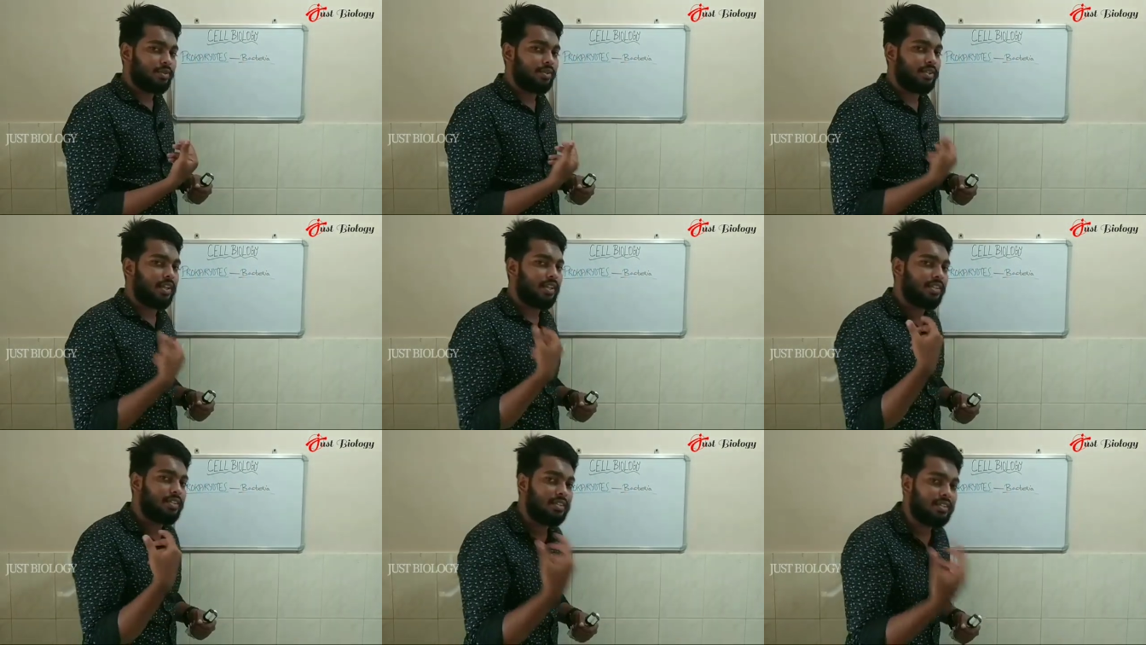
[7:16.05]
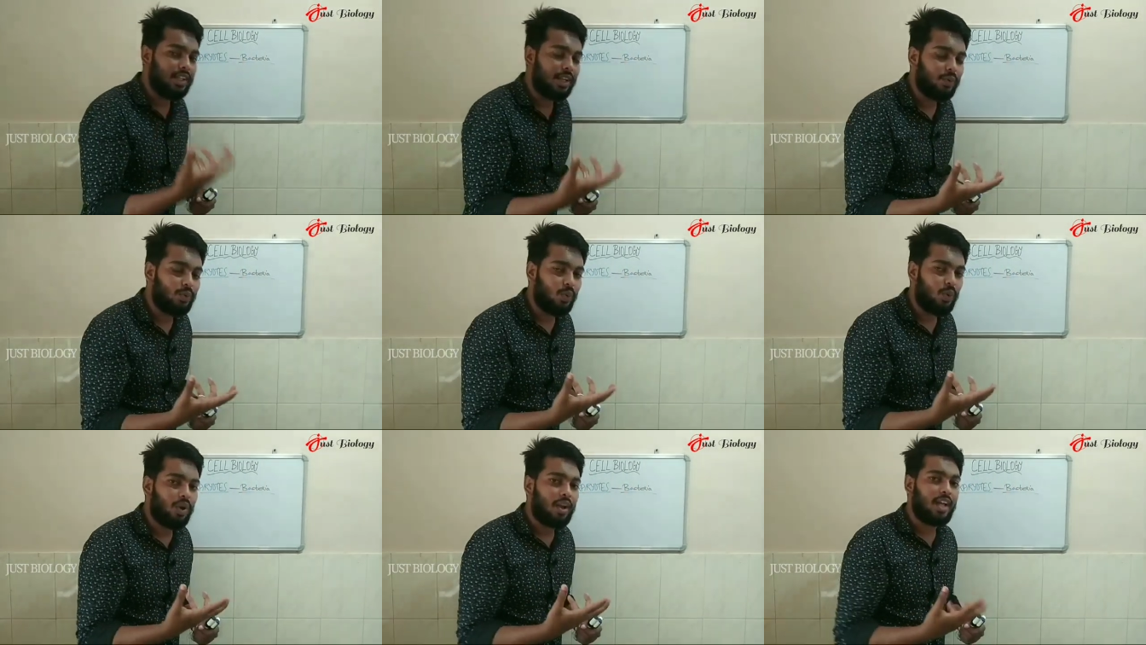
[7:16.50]
so that is
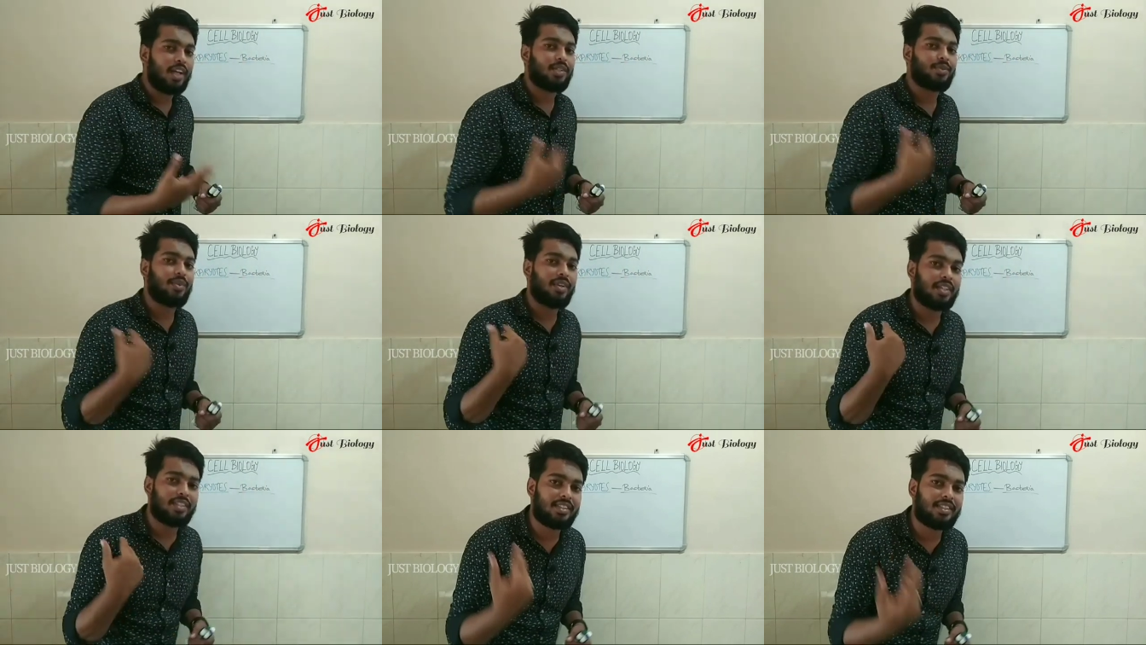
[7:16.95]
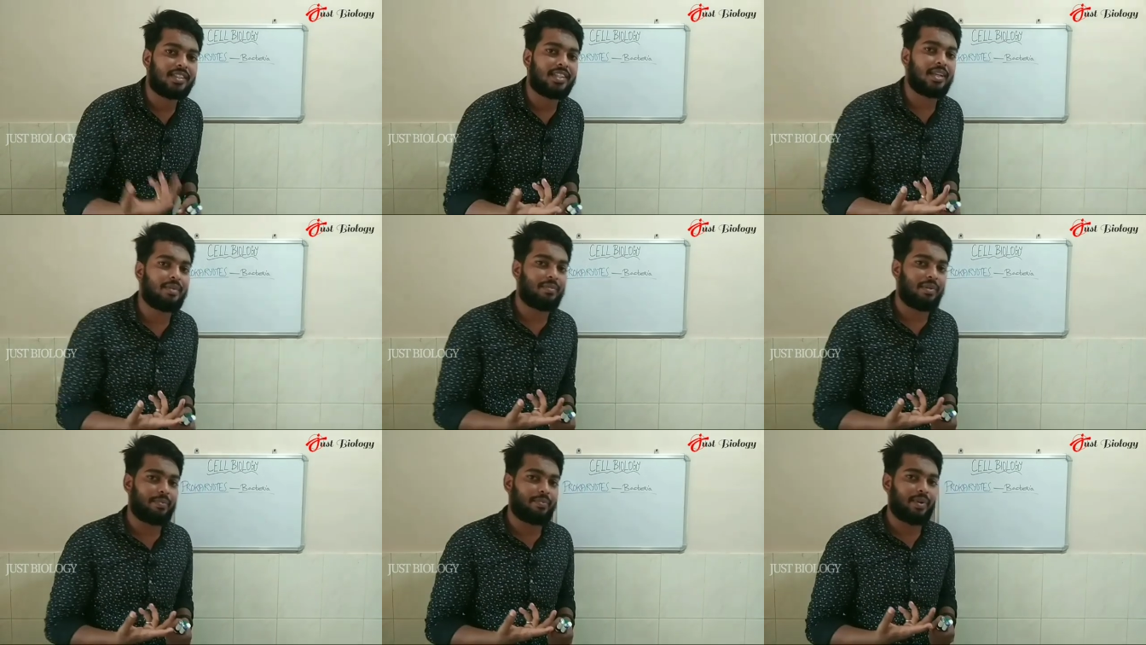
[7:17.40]
cell wall as well as
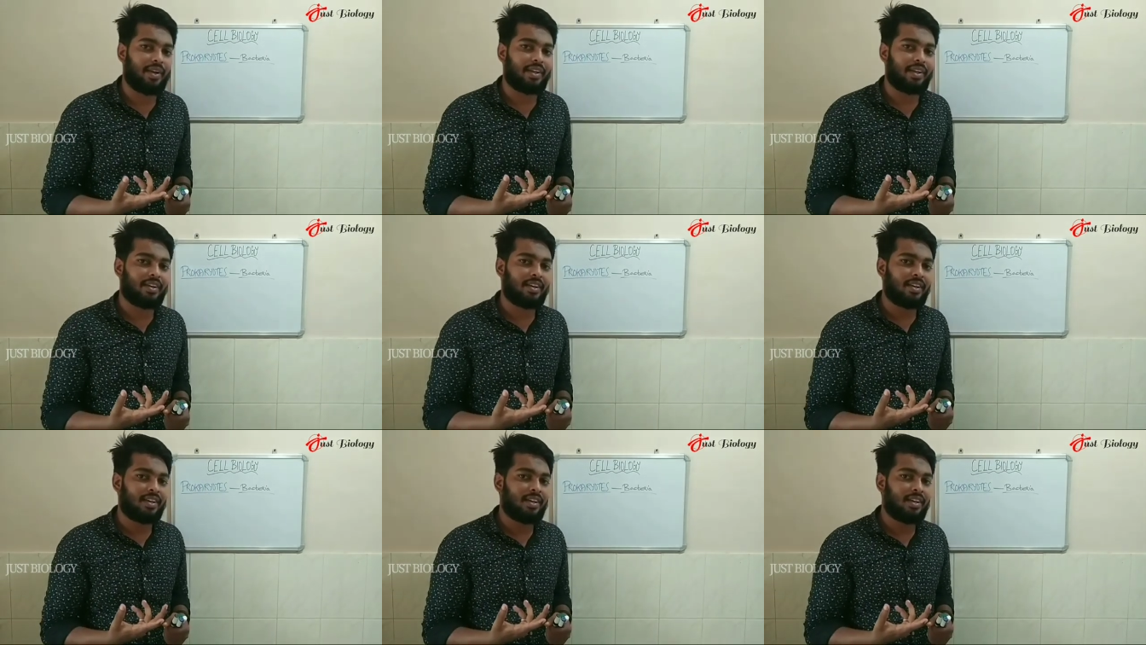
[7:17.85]
cell membrane,